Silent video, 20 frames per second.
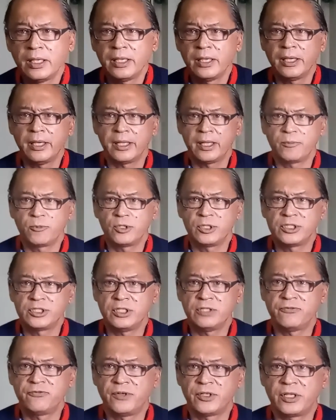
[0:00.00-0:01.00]
and I'm going to sit
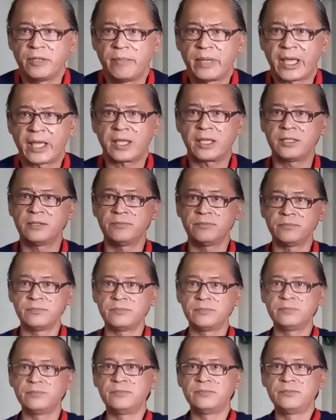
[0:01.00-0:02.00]
further back.
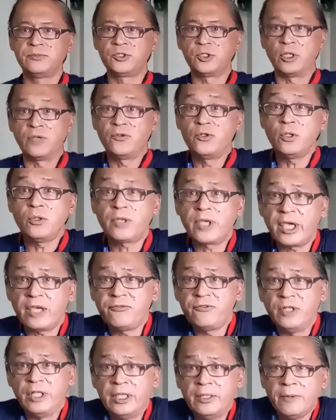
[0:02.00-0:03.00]
So if you look
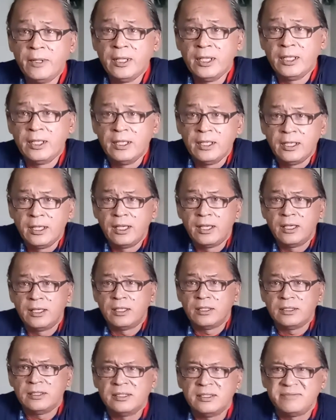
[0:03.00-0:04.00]
carefully,
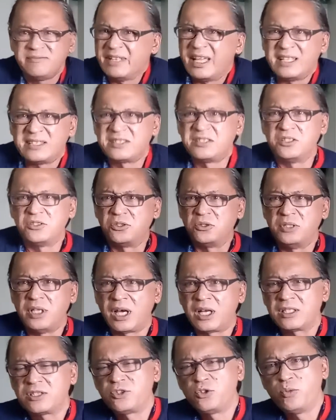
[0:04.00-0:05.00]
that's still too dark,
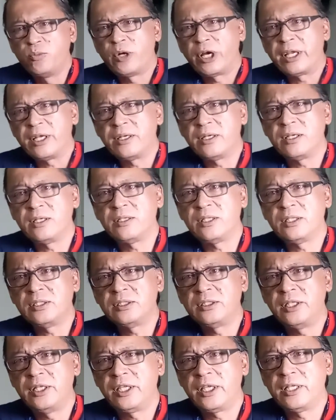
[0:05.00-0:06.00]
it's too bright.
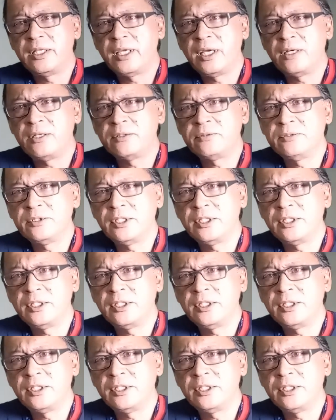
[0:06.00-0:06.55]
Turning it down,